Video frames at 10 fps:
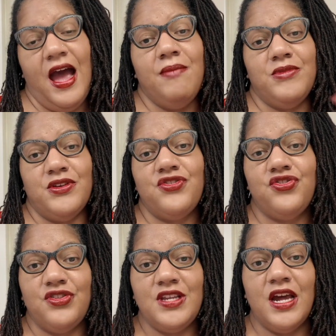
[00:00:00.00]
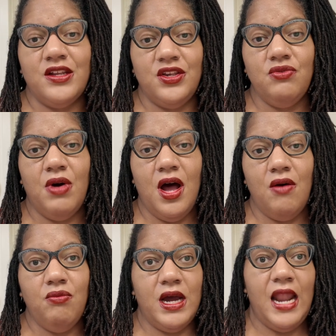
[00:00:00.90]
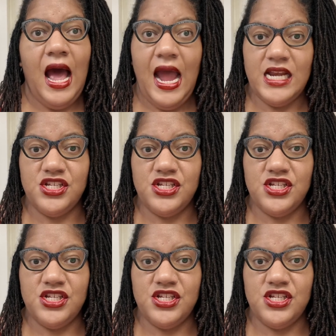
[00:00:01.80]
I'm just telling you all what I